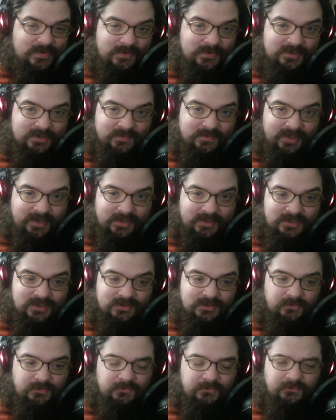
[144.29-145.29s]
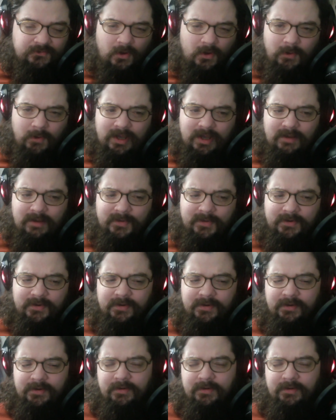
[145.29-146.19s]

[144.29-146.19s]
which means foe hammer.